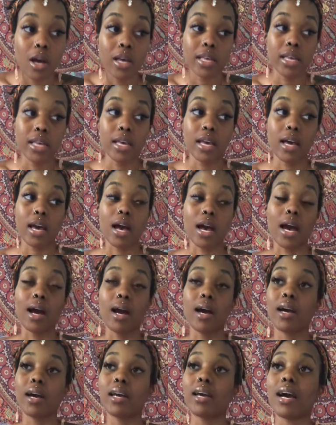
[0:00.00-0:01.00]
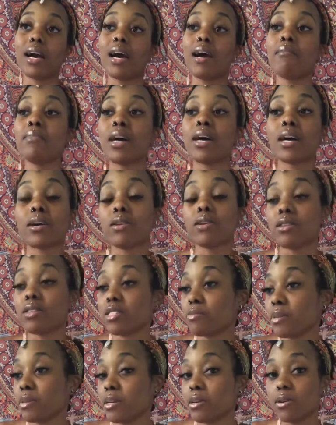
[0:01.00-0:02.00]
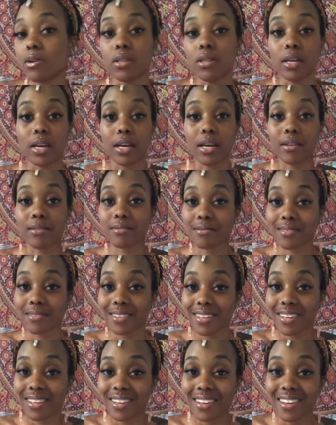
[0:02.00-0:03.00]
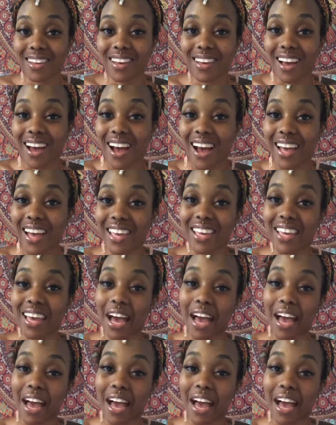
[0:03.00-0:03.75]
Yeah, I'm not gonna speak on that.